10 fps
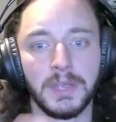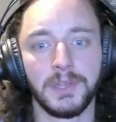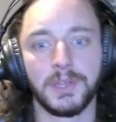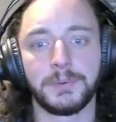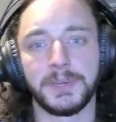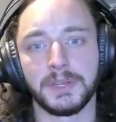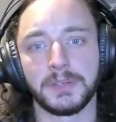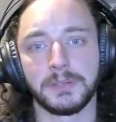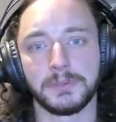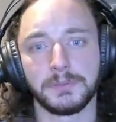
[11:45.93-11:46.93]
Here we
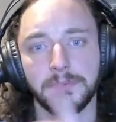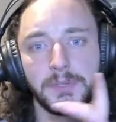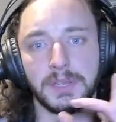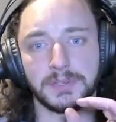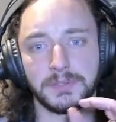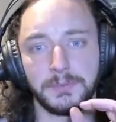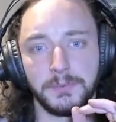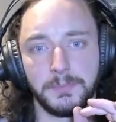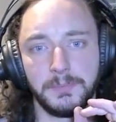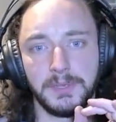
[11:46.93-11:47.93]
go. Next
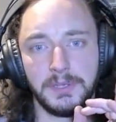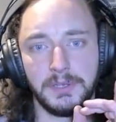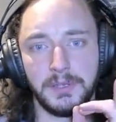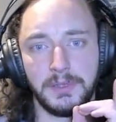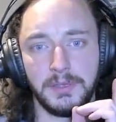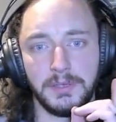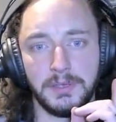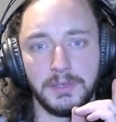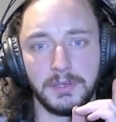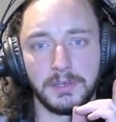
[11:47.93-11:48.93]
would be the
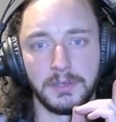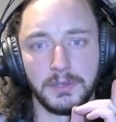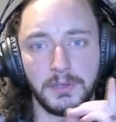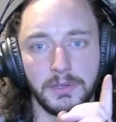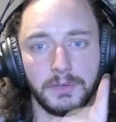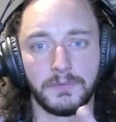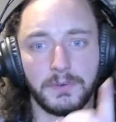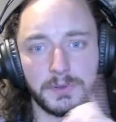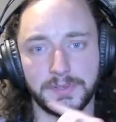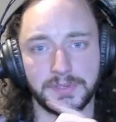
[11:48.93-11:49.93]

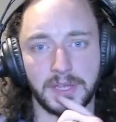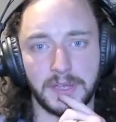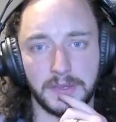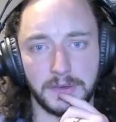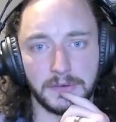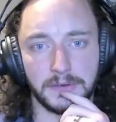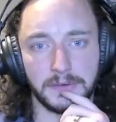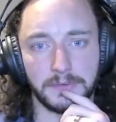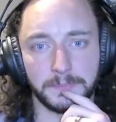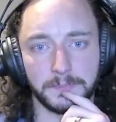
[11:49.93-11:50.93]
fourth set,
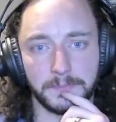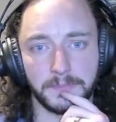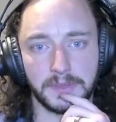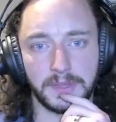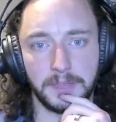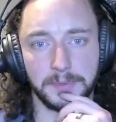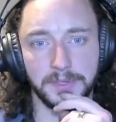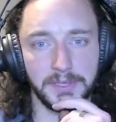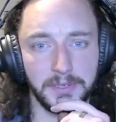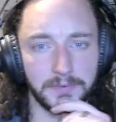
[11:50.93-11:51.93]
I
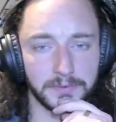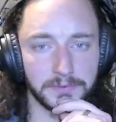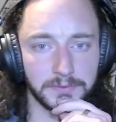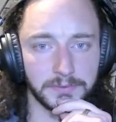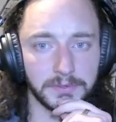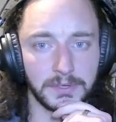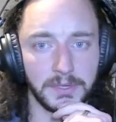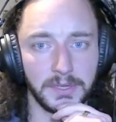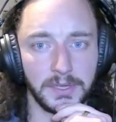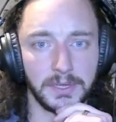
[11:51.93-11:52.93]
believe.
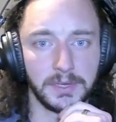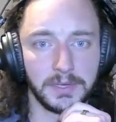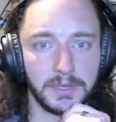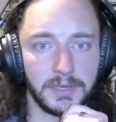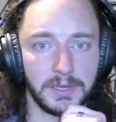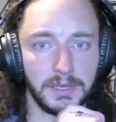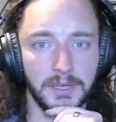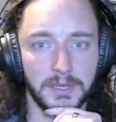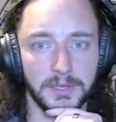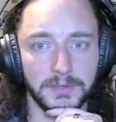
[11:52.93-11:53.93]
It
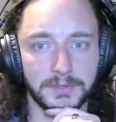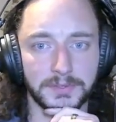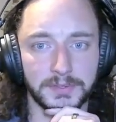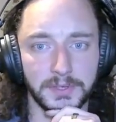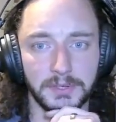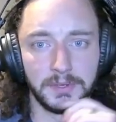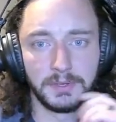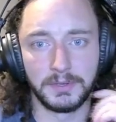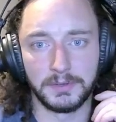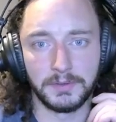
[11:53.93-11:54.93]
is
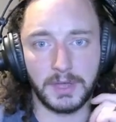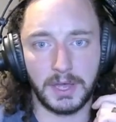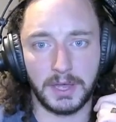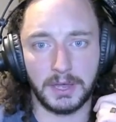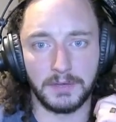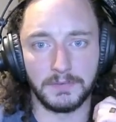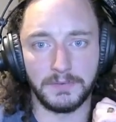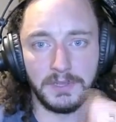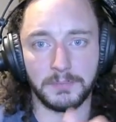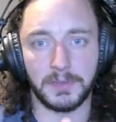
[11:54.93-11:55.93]

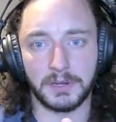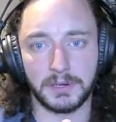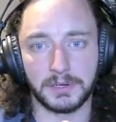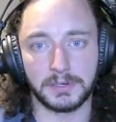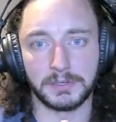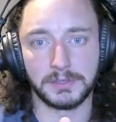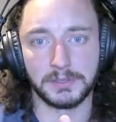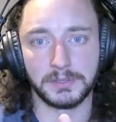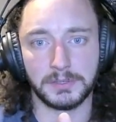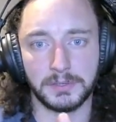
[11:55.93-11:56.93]
V-bar
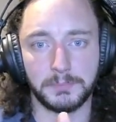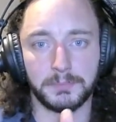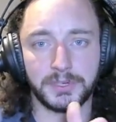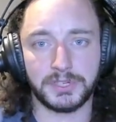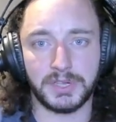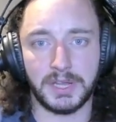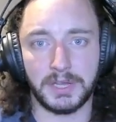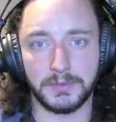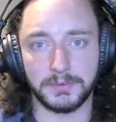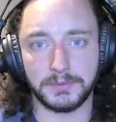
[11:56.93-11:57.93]

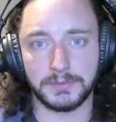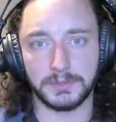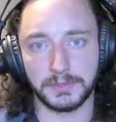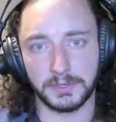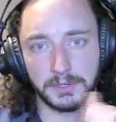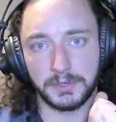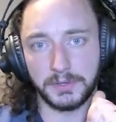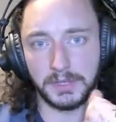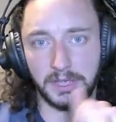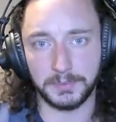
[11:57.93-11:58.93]
pushdowns on
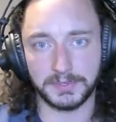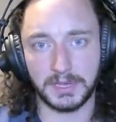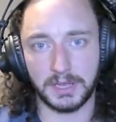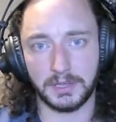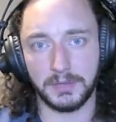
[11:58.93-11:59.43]
the cable stack